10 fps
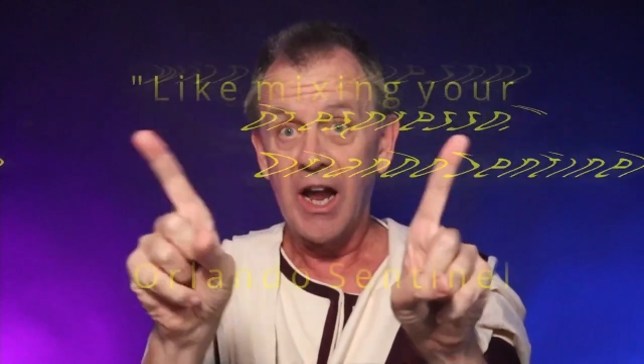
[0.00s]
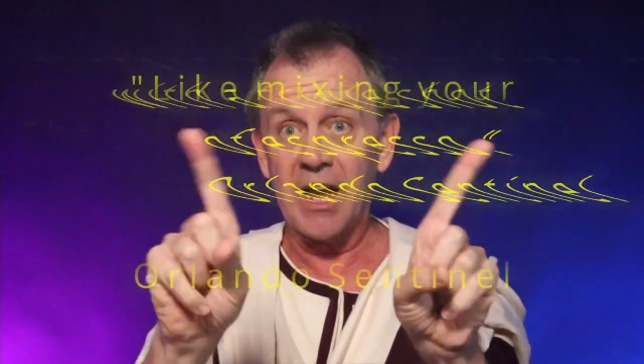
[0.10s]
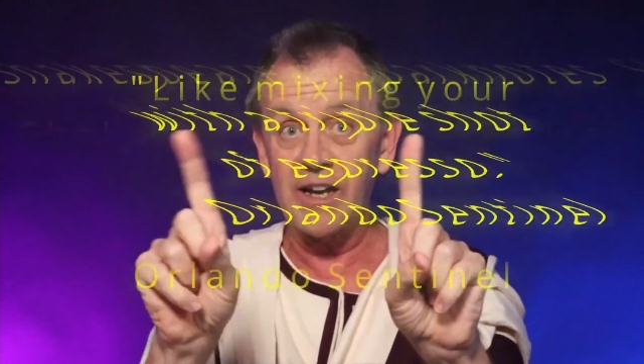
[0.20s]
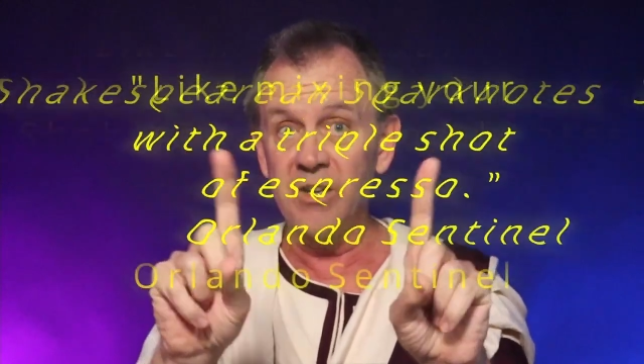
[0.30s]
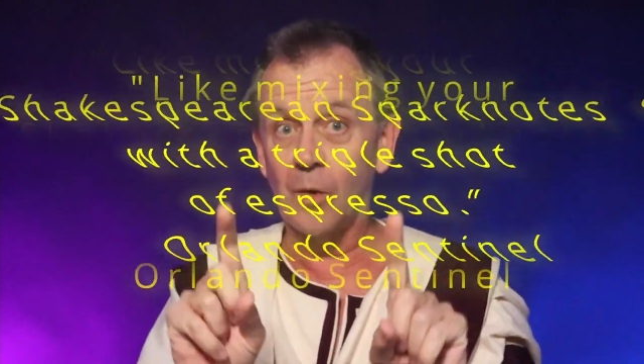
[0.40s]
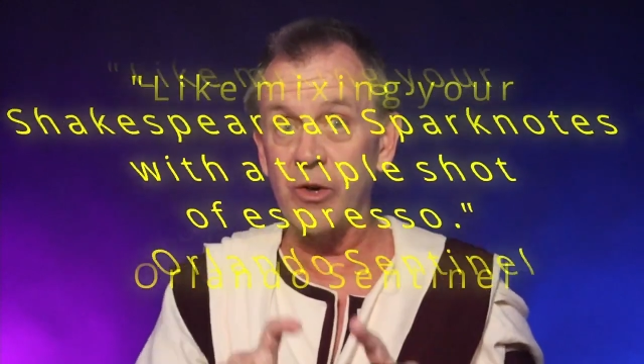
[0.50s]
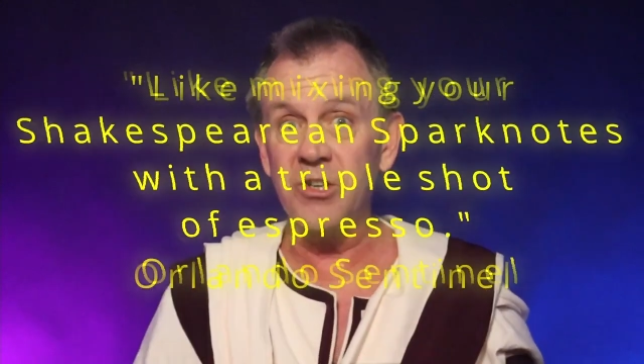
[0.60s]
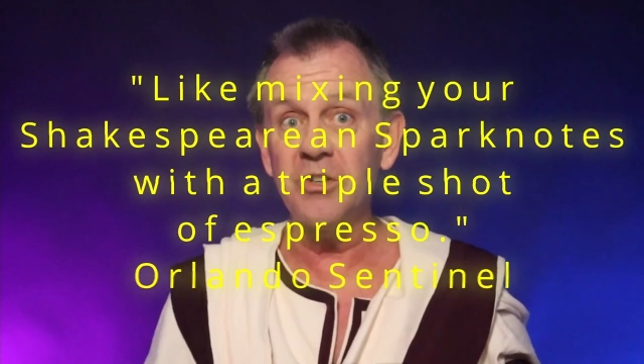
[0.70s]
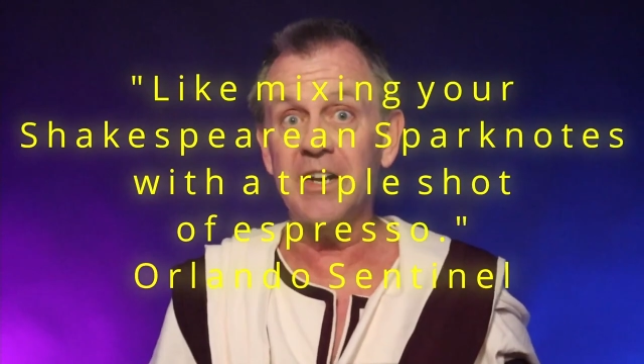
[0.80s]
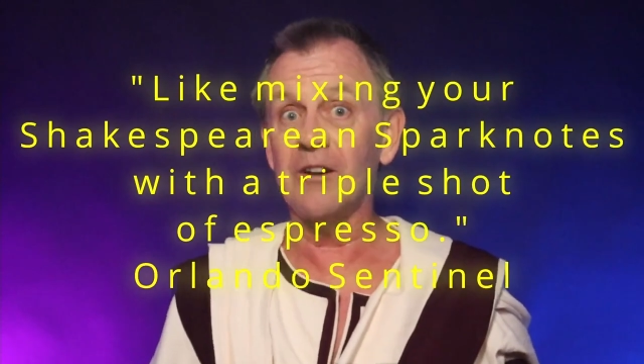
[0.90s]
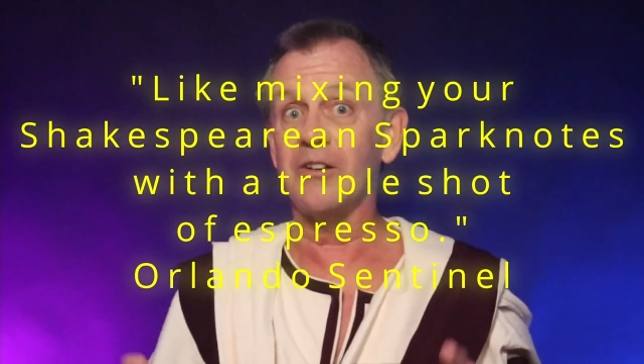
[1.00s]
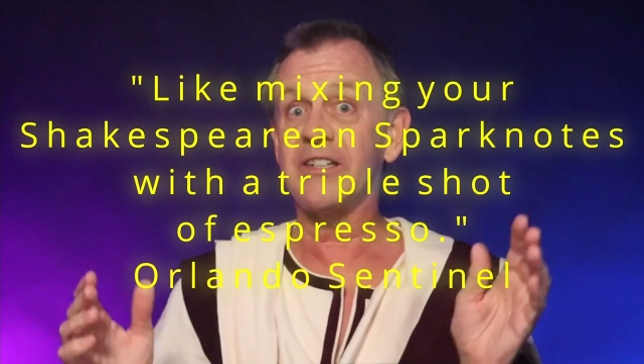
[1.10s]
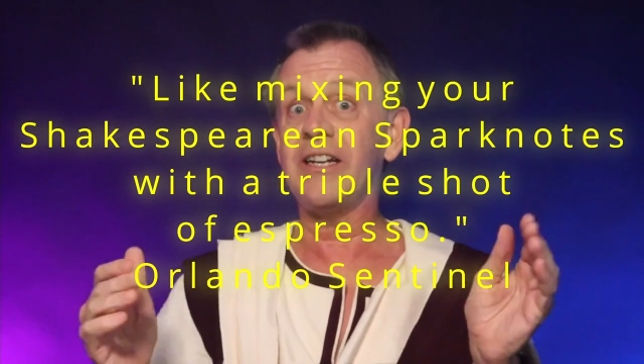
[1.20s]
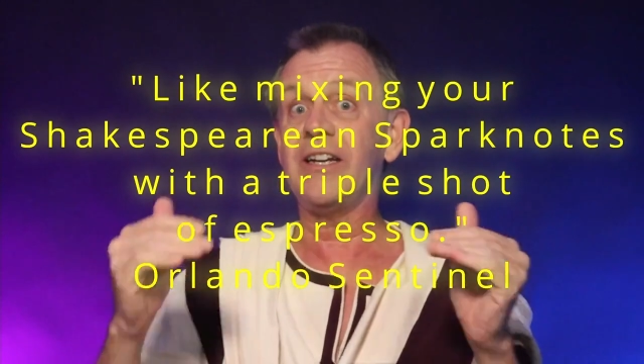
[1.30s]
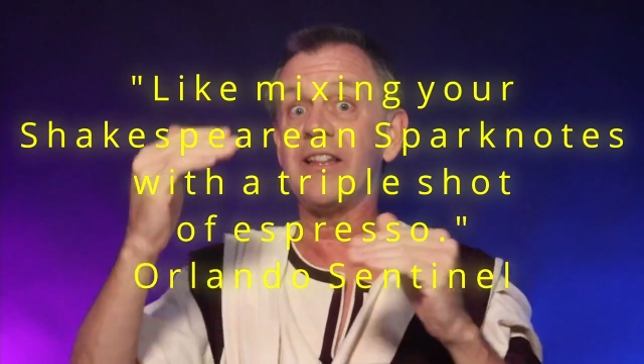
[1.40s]
and no one could
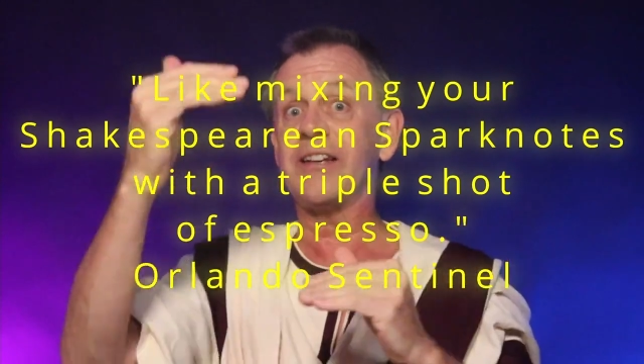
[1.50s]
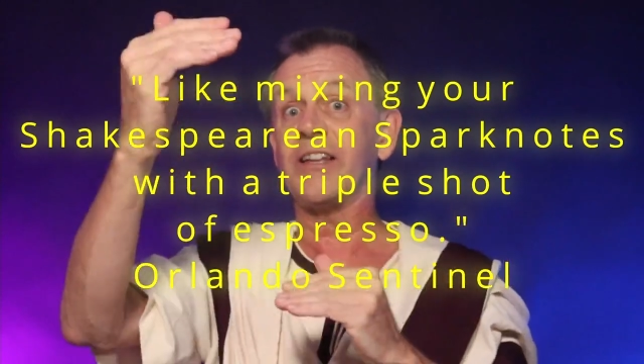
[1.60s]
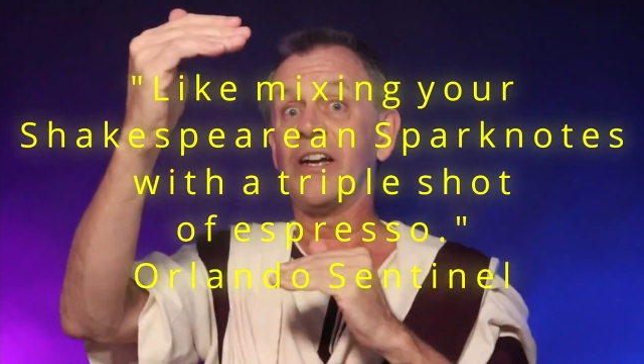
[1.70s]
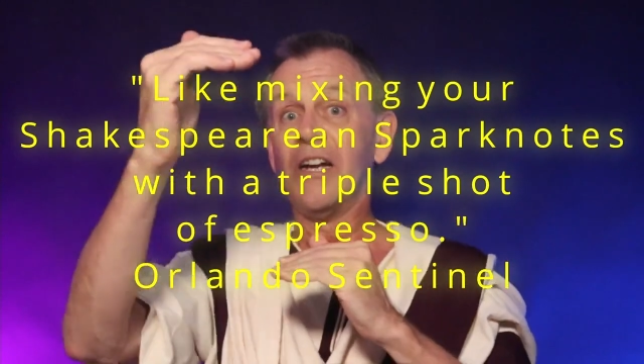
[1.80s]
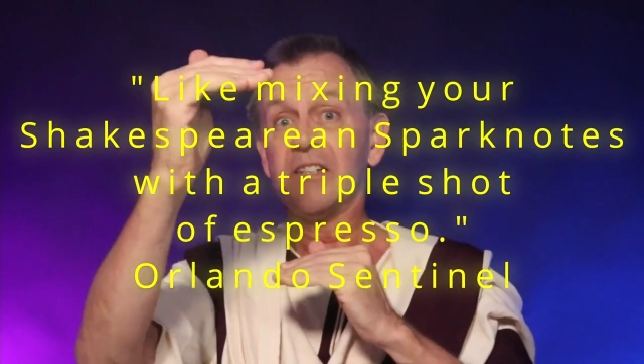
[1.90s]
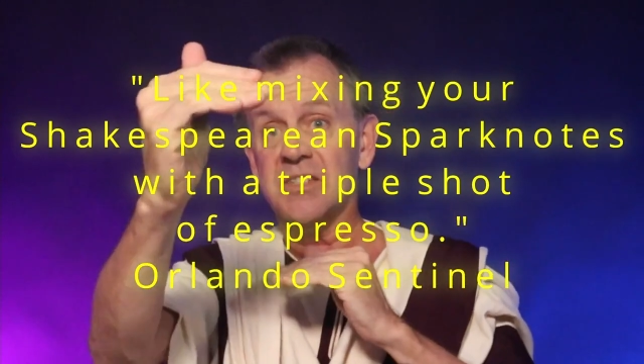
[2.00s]
guarantee that the